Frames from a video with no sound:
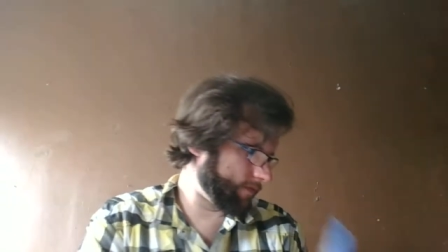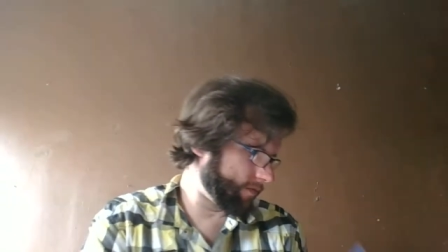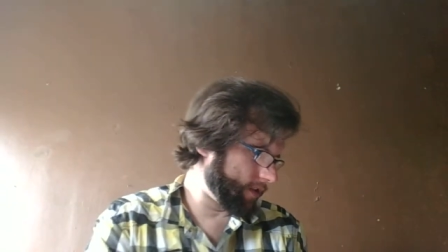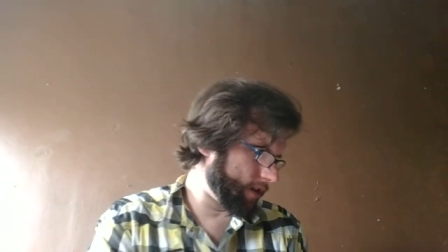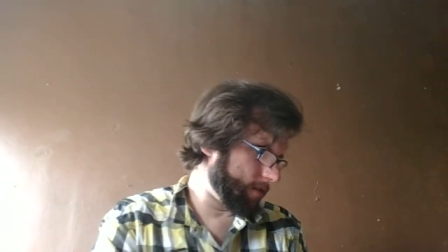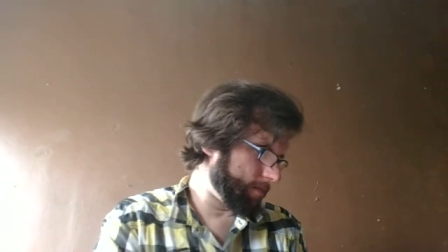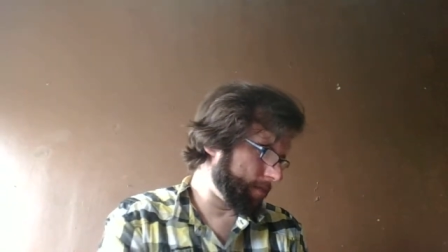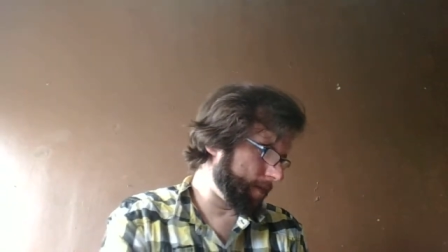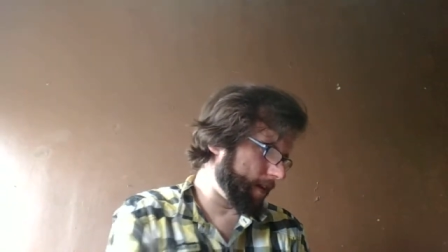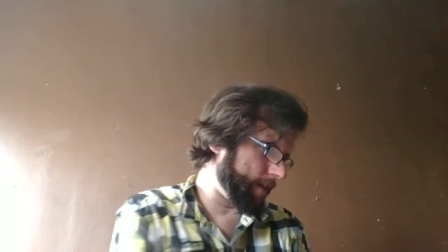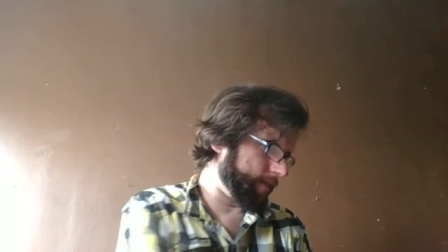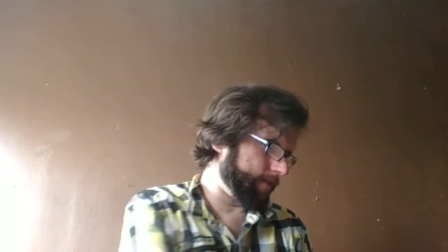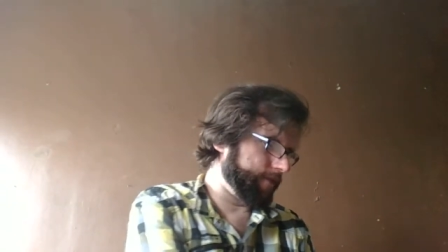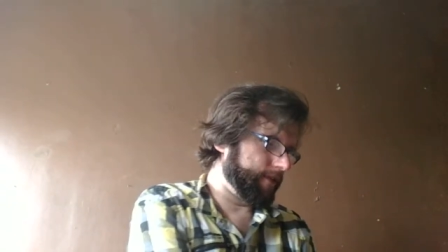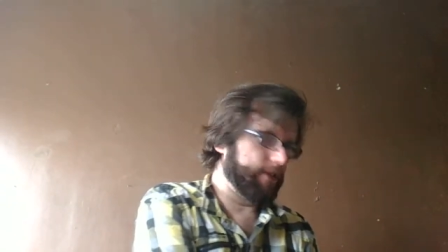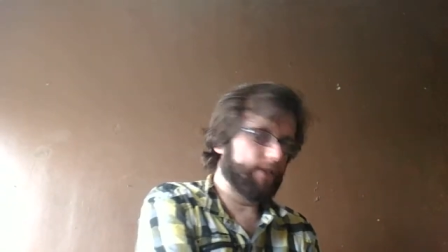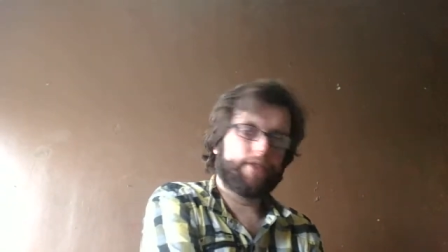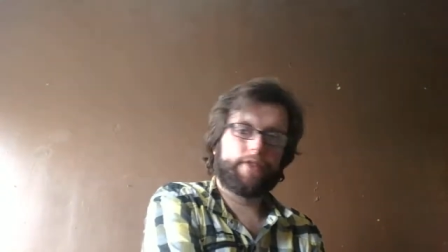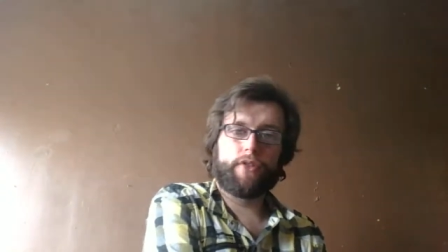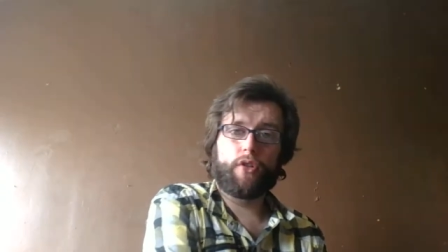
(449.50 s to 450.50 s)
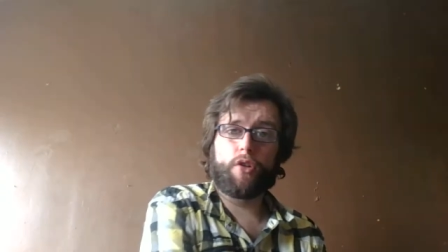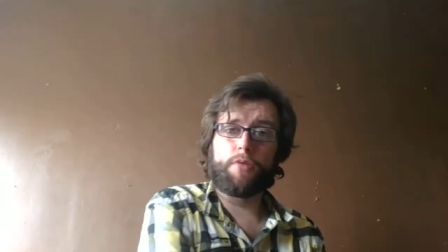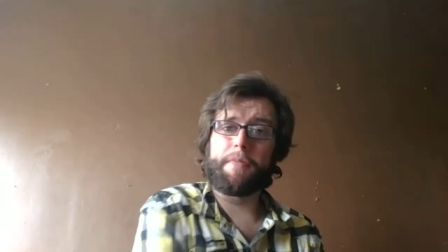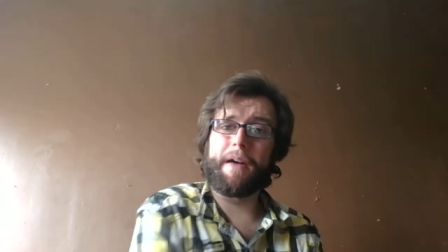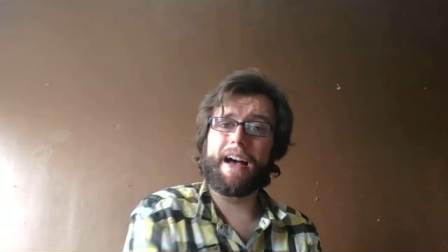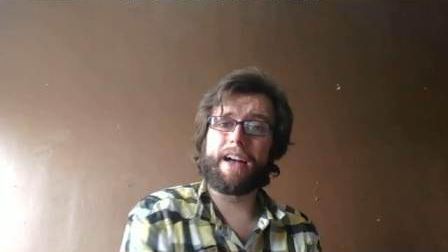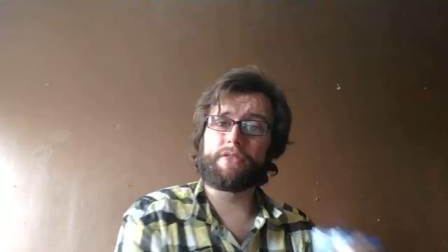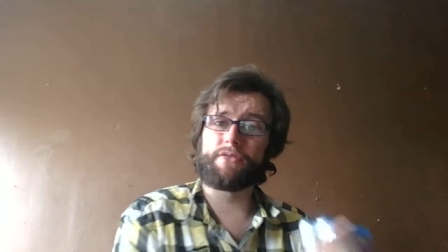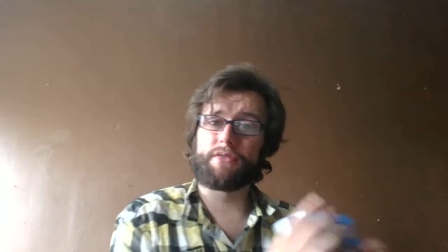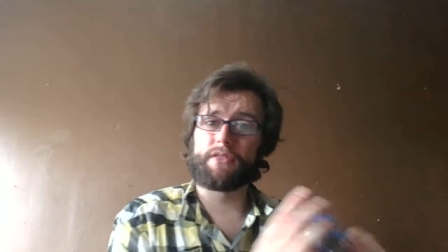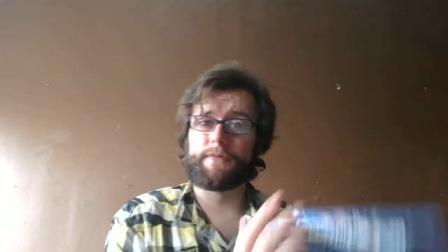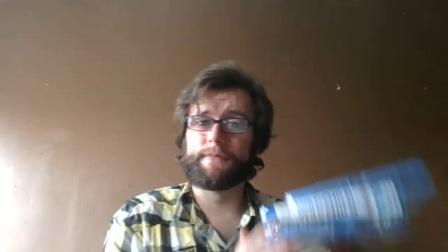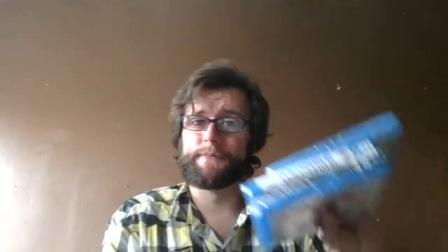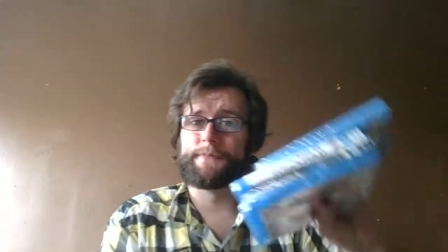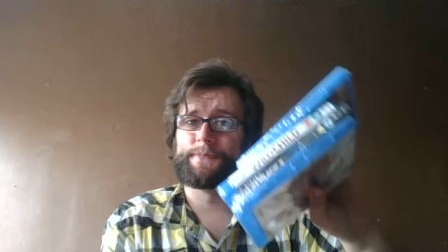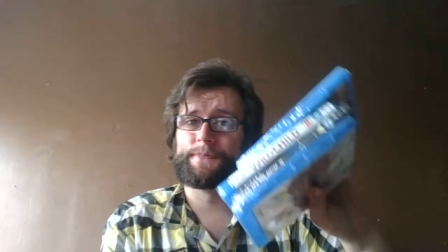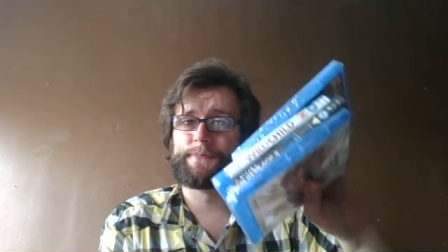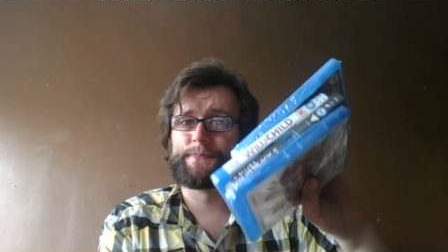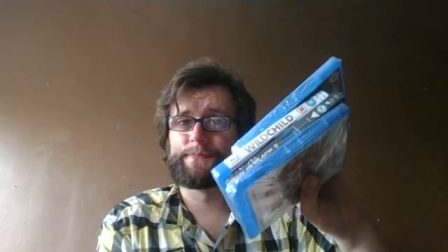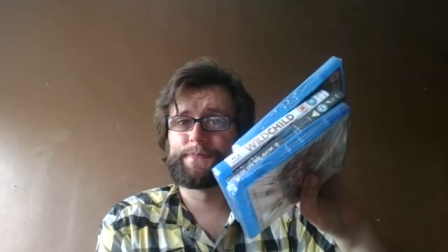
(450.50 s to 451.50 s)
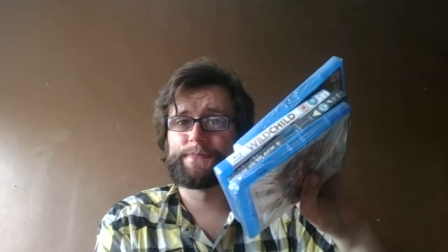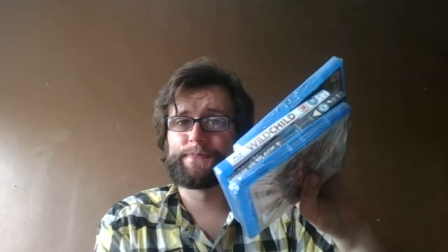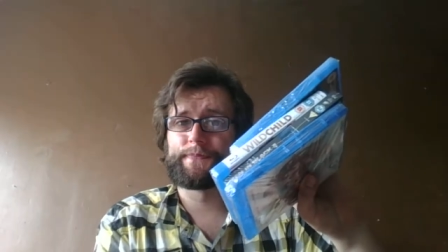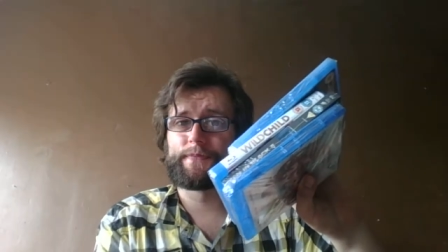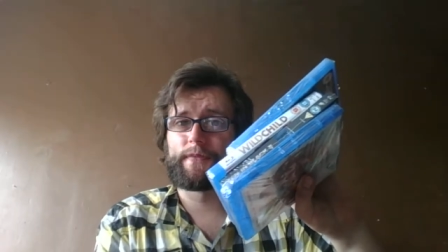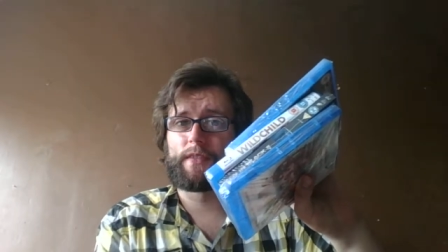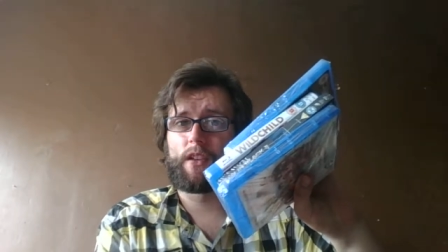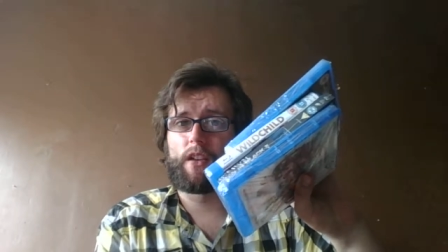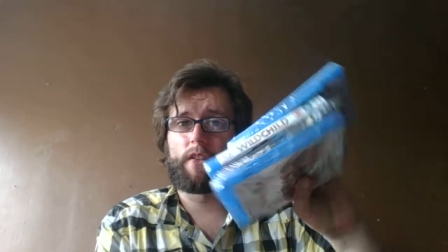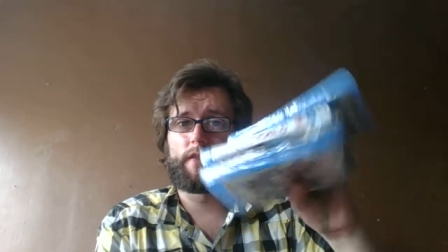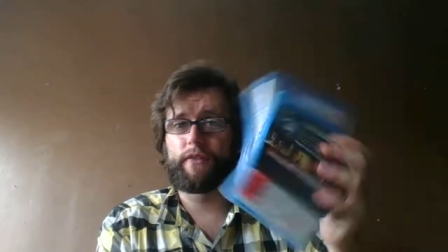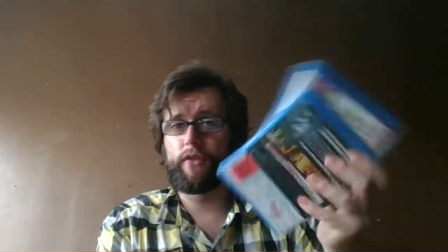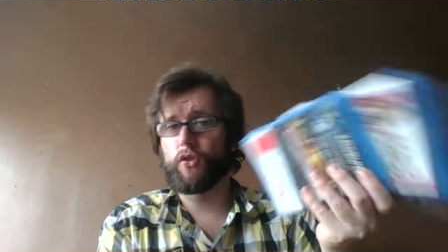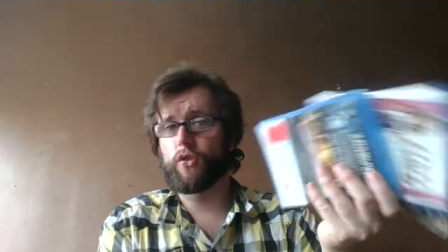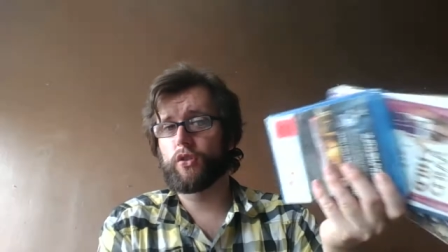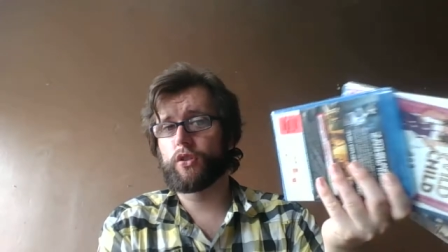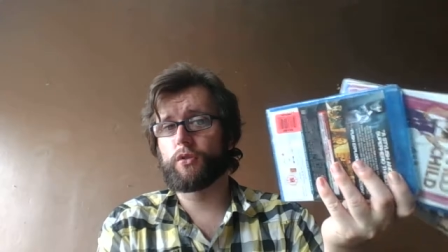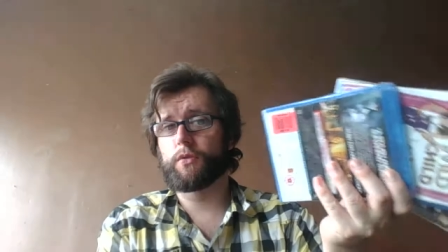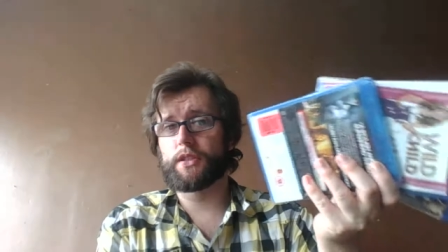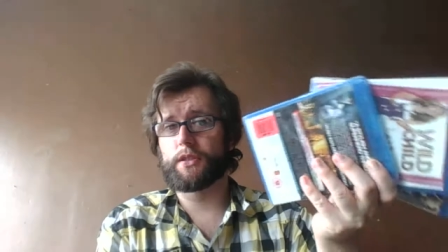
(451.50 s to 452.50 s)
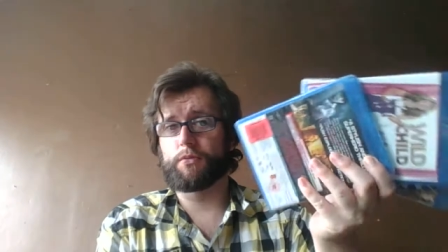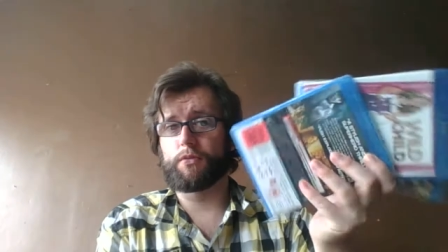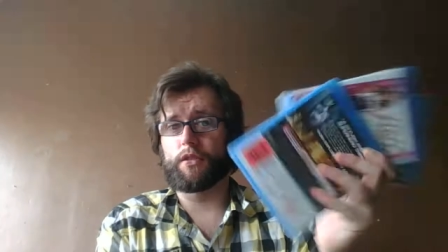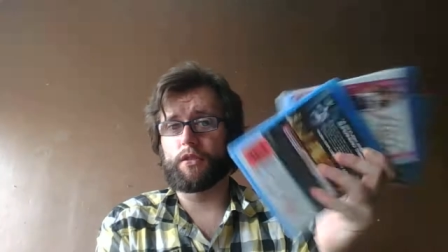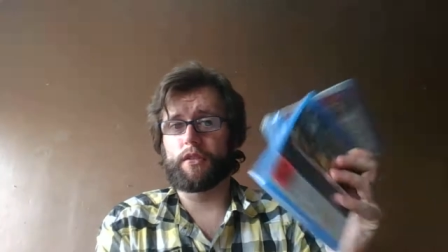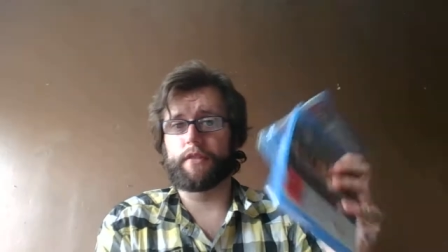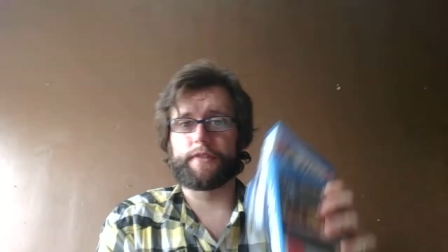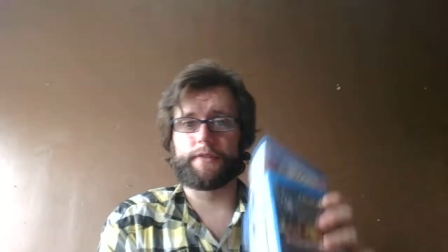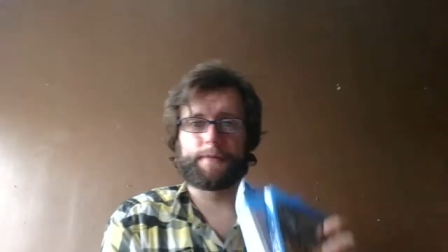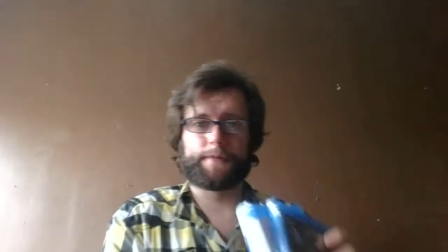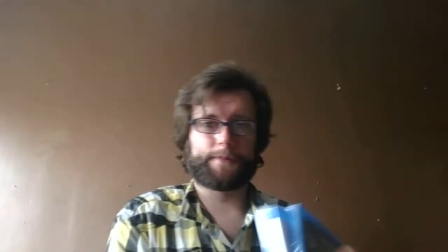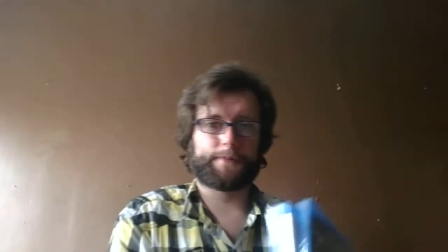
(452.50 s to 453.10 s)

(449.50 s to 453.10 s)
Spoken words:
not bad for £4. £4 worth.